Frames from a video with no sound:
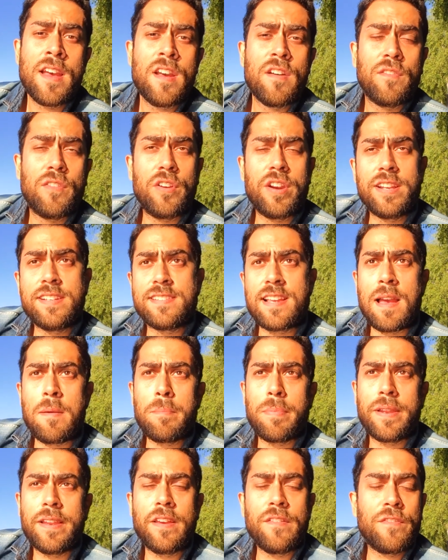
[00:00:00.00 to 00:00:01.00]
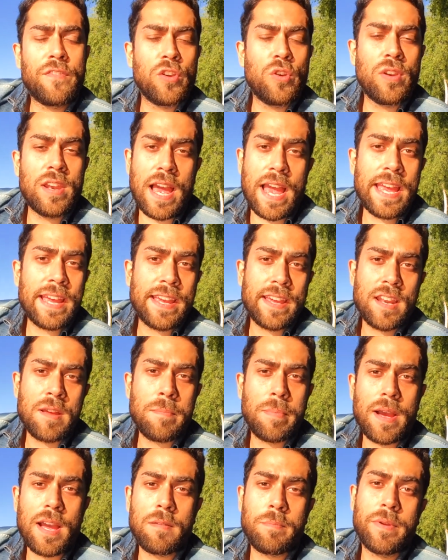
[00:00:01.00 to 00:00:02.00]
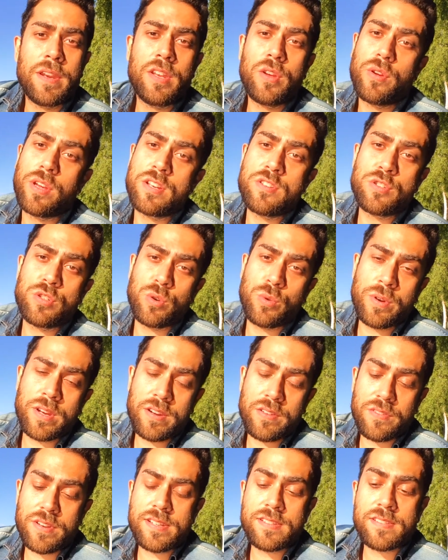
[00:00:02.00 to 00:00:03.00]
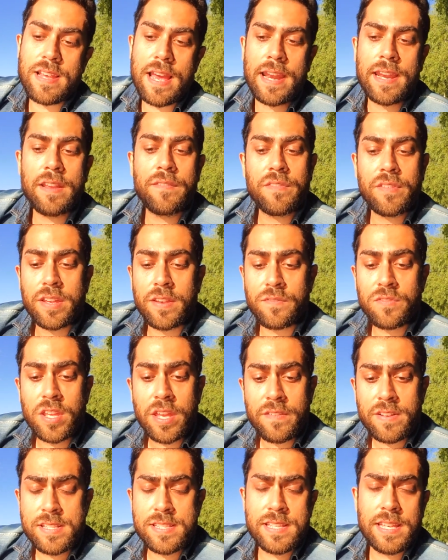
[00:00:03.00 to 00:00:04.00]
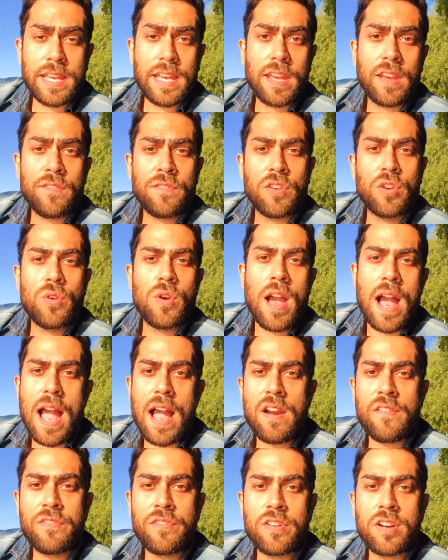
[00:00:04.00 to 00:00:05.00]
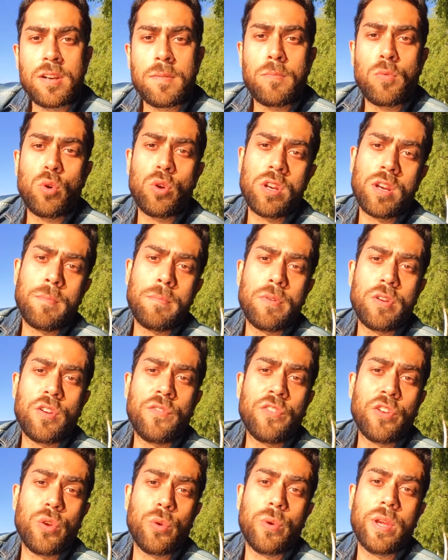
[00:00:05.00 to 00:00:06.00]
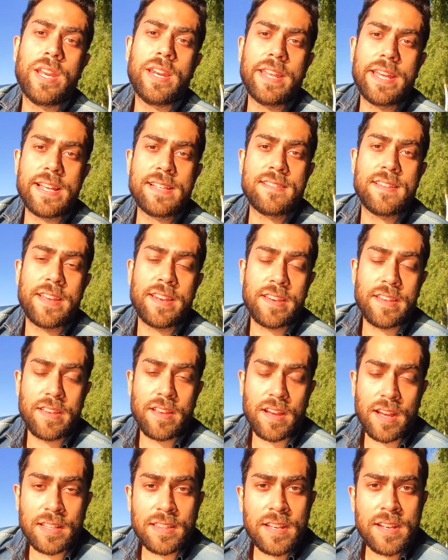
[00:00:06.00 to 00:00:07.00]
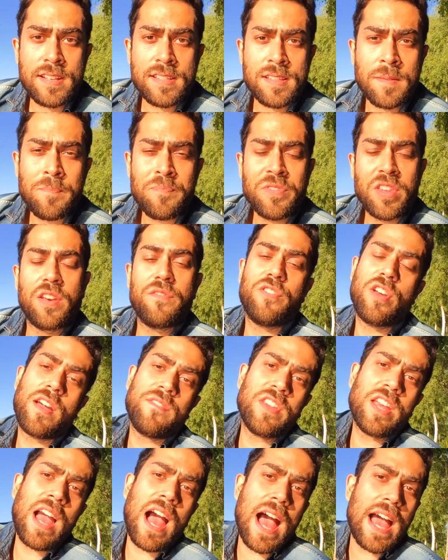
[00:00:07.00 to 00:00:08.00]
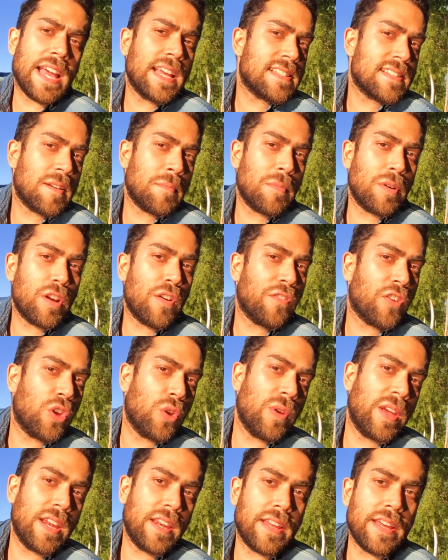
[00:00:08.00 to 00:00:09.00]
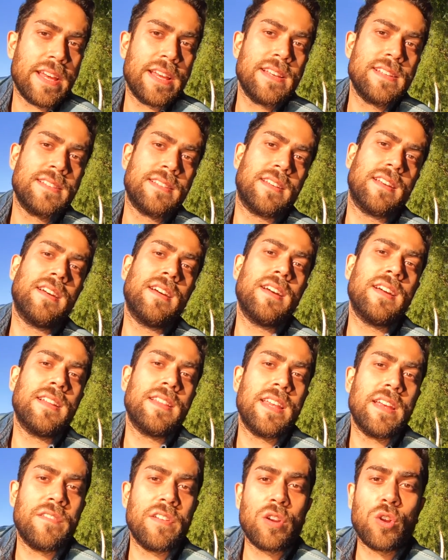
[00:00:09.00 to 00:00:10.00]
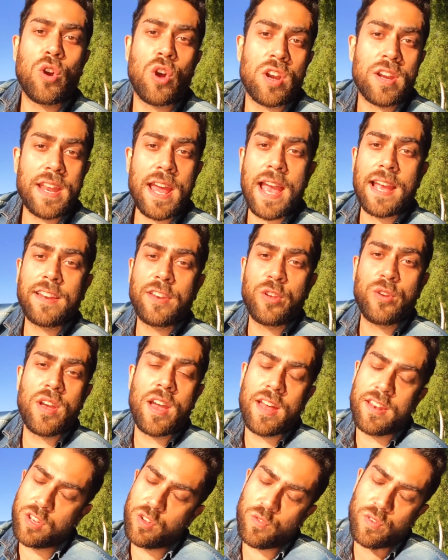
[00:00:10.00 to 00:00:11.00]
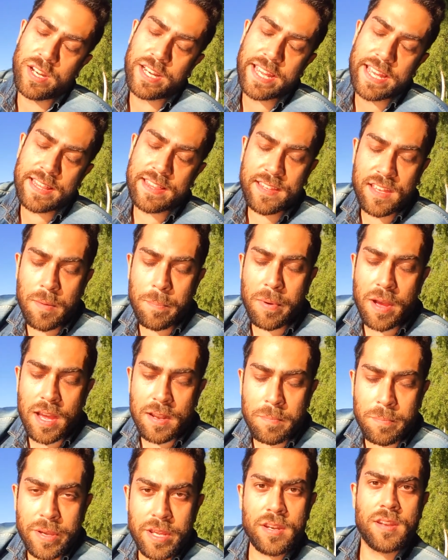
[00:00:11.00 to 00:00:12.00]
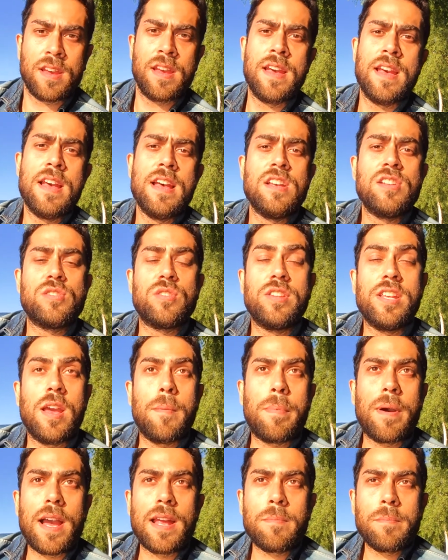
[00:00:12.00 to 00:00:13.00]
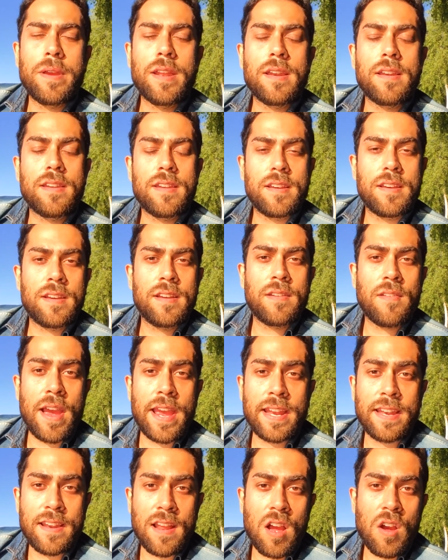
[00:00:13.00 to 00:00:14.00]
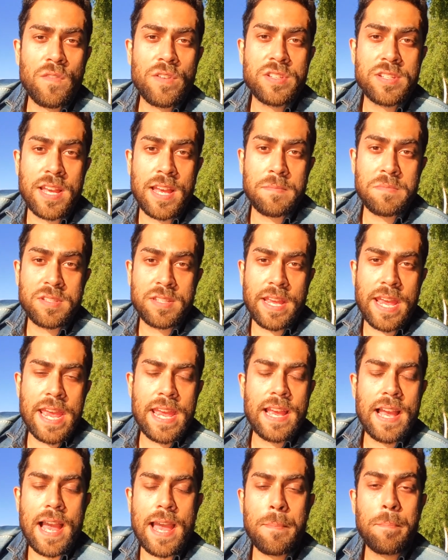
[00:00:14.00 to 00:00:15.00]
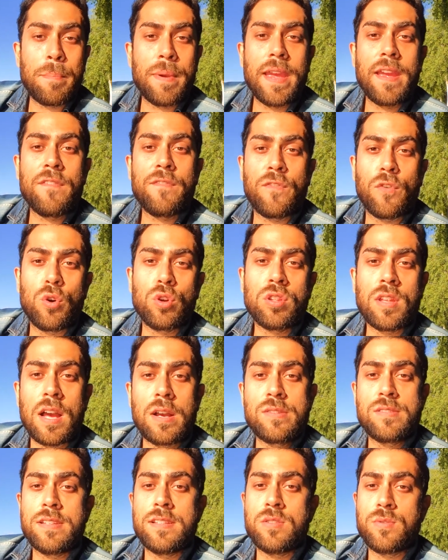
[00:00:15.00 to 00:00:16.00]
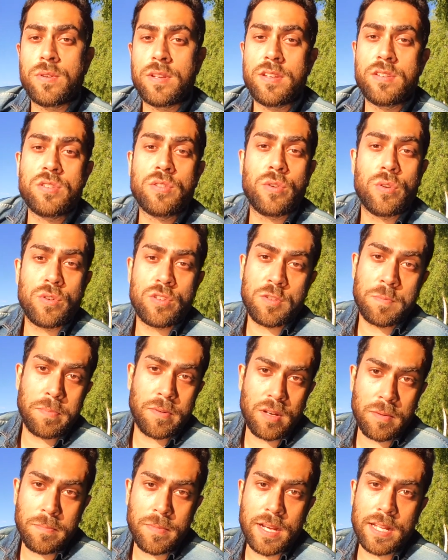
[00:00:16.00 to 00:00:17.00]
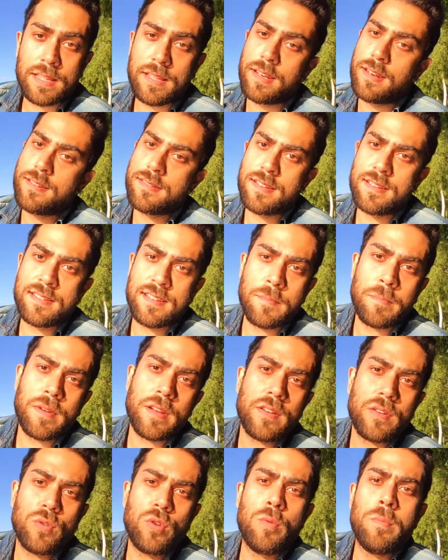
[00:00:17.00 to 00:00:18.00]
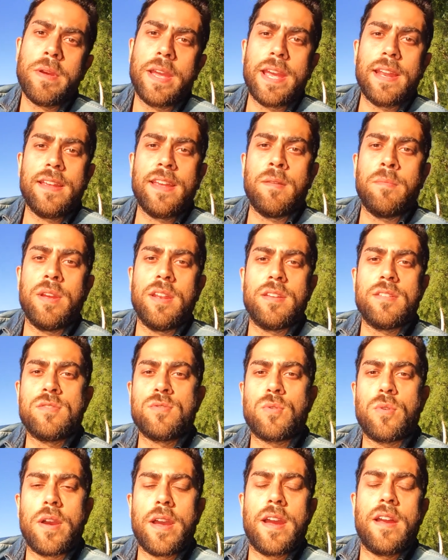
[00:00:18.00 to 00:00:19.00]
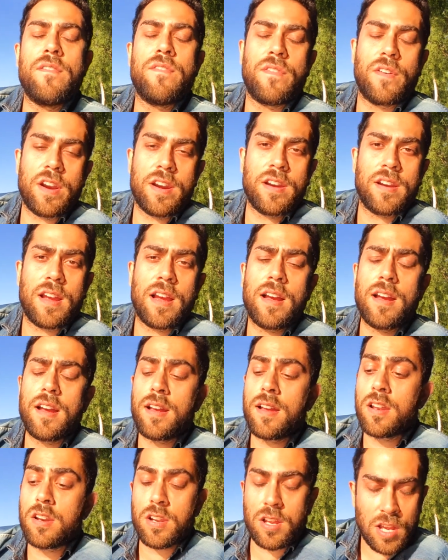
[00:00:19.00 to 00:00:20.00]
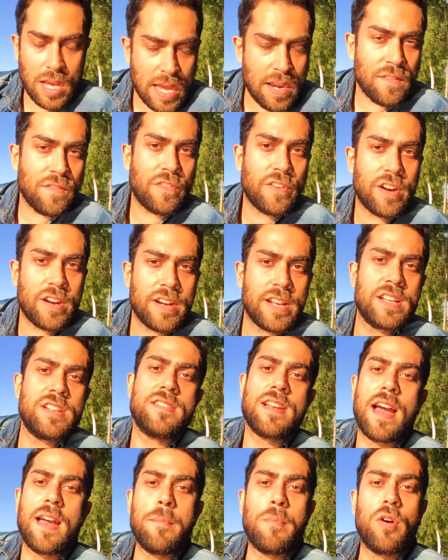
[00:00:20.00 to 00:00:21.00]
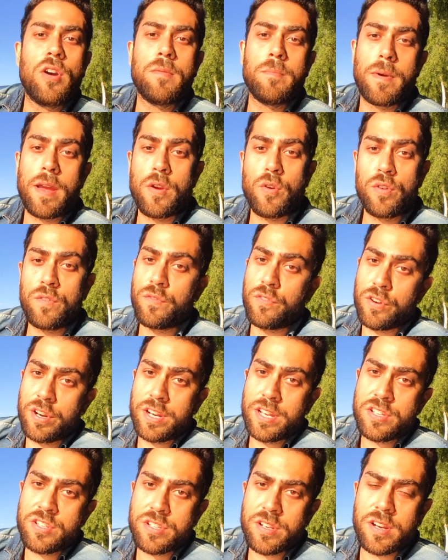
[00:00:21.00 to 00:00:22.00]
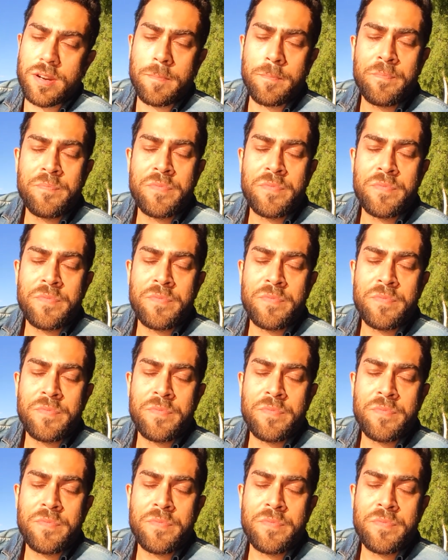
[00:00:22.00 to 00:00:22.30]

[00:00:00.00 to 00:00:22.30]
For example, if you like an apartment, you can show interest, and if they will see if you have more number of queuing days than the others. If you have the highest number of queuing days, they will contact you and you will get the apartment. So the apartment right now which I am staying, I pay 4,000 Swedish crowns per month. It is a similar room, 18 meters square, for unfurnished. I bought my own furniture,